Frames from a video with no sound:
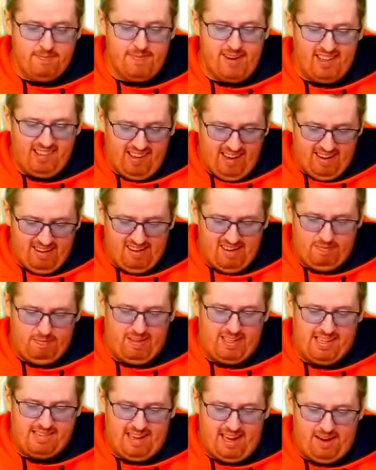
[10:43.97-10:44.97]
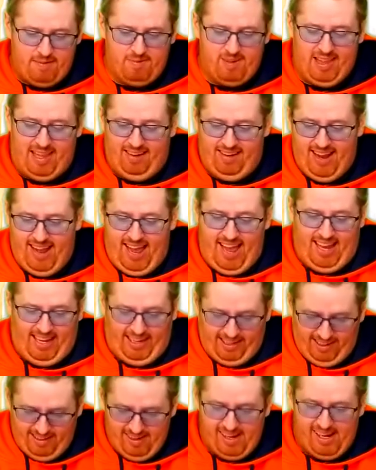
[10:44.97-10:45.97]
my tears because I am without
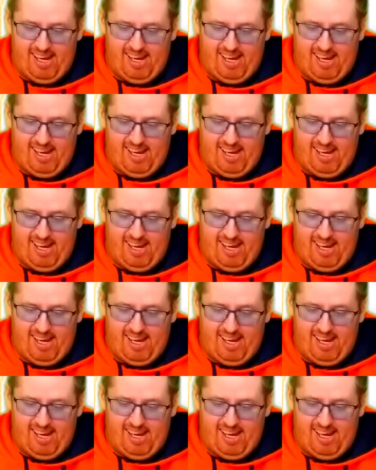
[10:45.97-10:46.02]
hands.